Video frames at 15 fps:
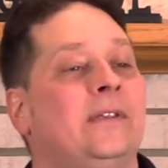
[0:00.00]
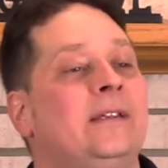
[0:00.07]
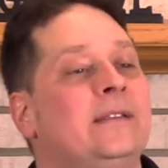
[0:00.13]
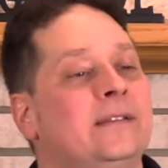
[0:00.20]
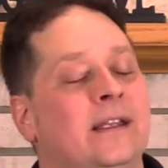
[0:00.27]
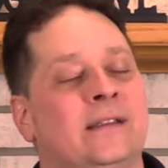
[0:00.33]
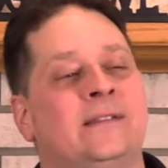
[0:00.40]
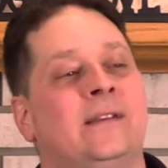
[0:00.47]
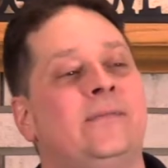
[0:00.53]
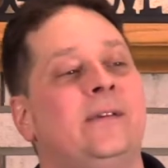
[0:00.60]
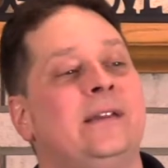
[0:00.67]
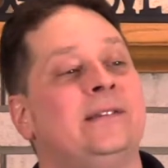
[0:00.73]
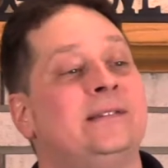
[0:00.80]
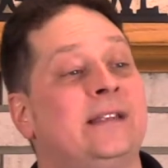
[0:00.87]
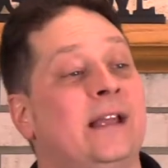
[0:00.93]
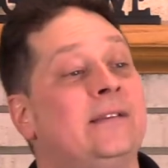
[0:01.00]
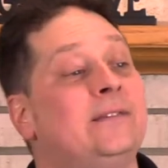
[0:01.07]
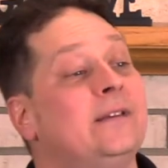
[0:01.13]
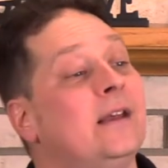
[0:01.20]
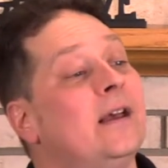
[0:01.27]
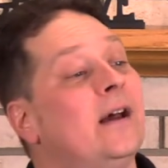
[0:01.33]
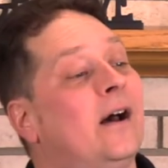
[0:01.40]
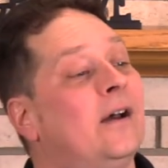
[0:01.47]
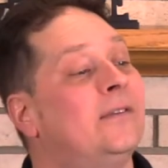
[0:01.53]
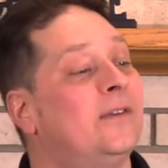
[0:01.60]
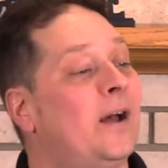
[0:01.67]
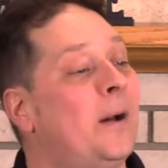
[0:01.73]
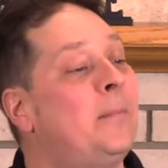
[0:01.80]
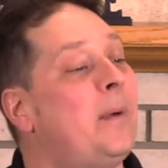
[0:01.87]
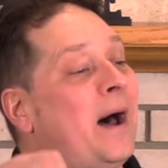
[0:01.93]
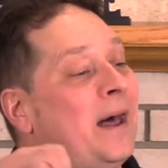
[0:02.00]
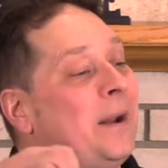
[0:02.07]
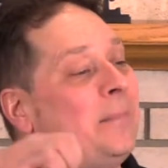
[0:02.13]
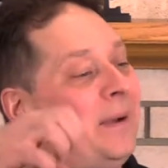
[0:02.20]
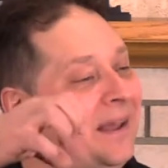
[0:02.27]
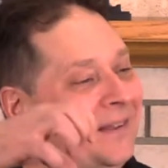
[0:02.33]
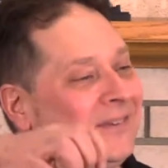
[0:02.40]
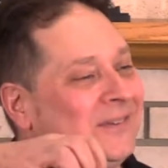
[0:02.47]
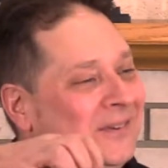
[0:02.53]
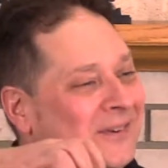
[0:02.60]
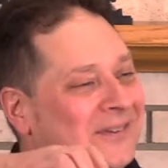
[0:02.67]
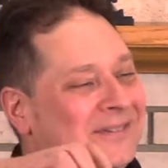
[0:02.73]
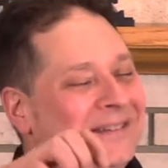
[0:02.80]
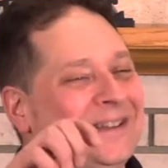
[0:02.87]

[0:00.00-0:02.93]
us as if he sets us up on a pedestal.